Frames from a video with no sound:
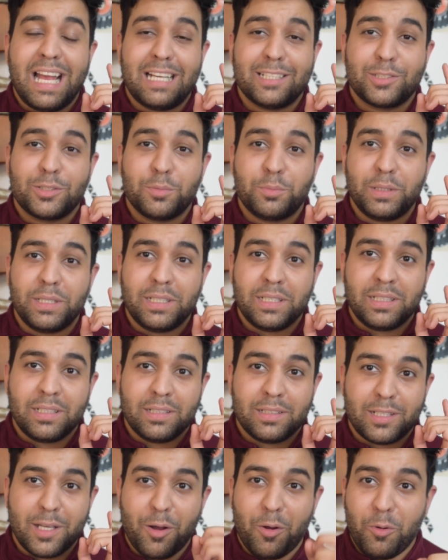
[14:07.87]
it has to
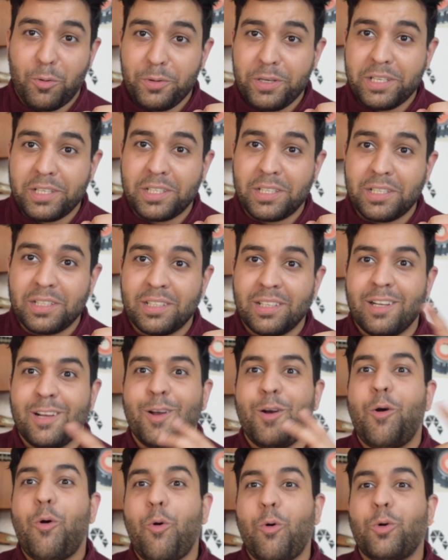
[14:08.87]
be the
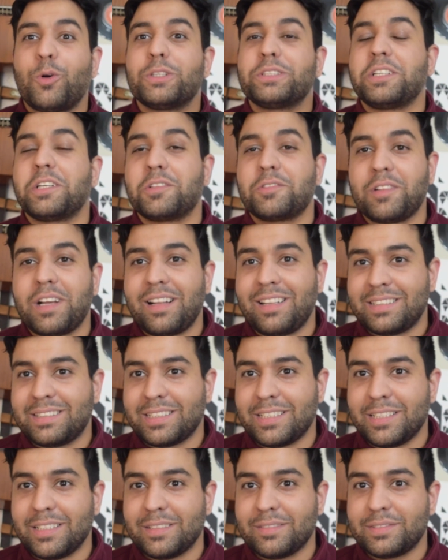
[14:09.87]
owner or their
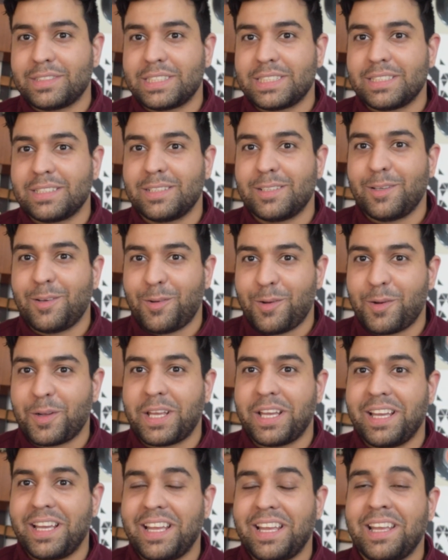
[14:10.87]
relatives,
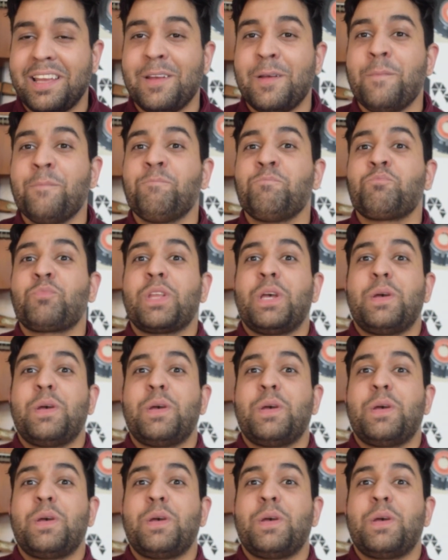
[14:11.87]
okay?